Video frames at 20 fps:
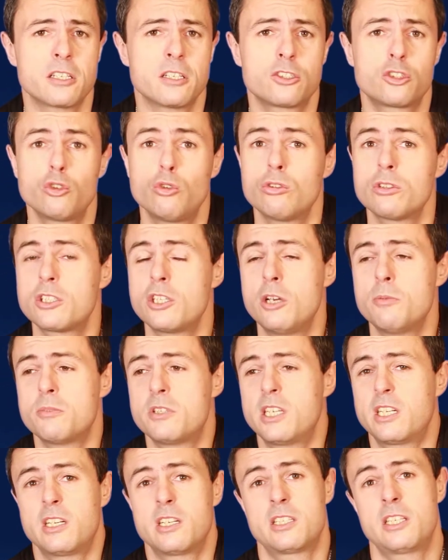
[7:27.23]
A short-term
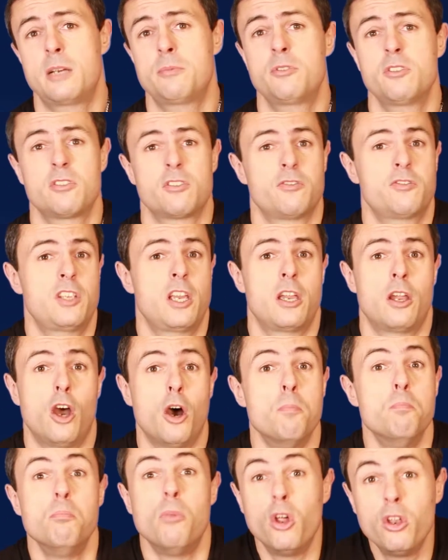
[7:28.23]
sickness absence of, say,
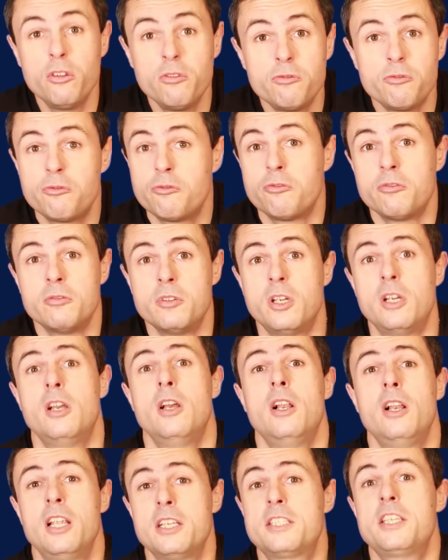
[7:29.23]
a month.
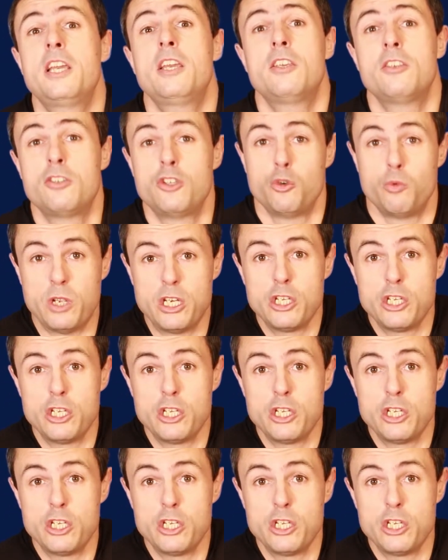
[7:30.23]
Let's say you